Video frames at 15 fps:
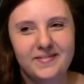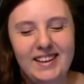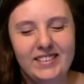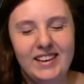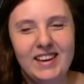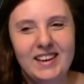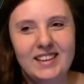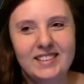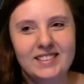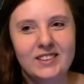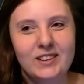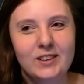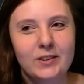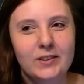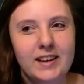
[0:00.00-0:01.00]
Okay, so
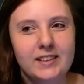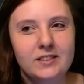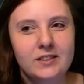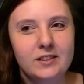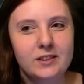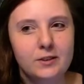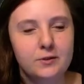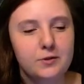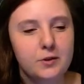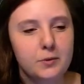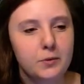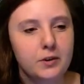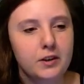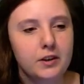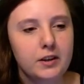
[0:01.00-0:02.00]
Chloe has returned from
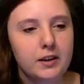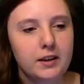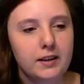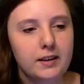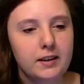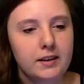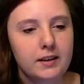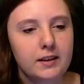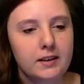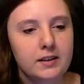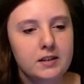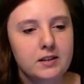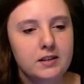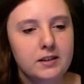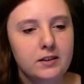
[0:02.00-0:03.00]
work
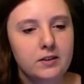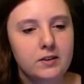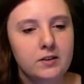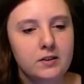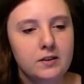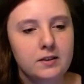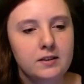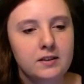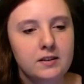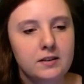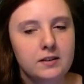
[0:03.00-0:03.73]
and she earned